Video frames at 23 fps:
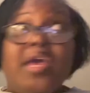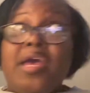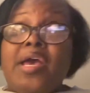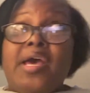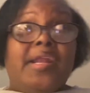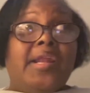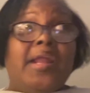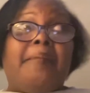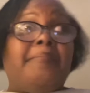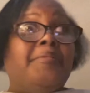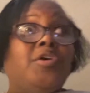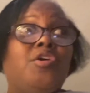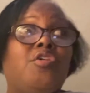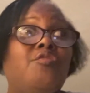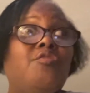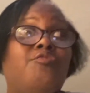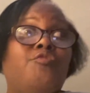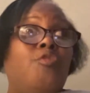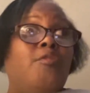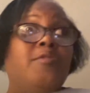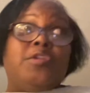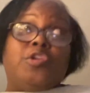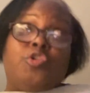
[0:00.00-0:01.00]
And I'm looking
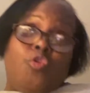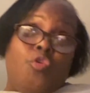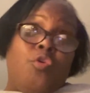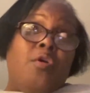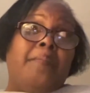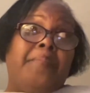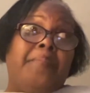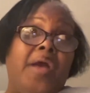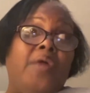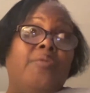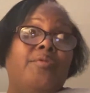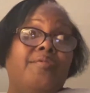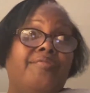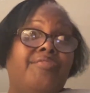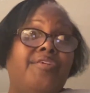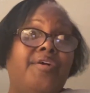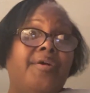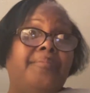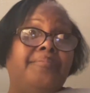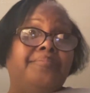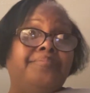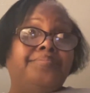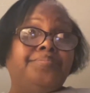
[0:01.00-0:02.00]
forward to going back with
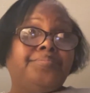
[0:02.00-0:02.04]
him.